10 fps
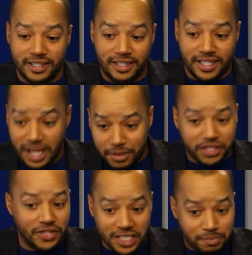
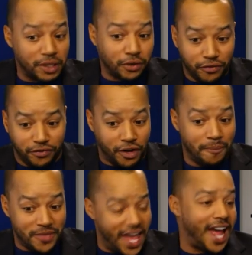chemistry is built
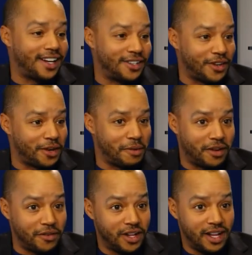from that, you know what I
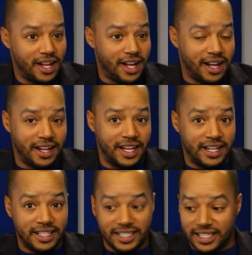mean? And
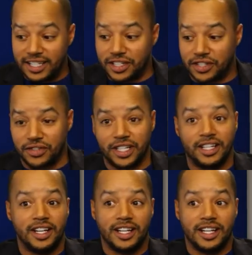in this industry,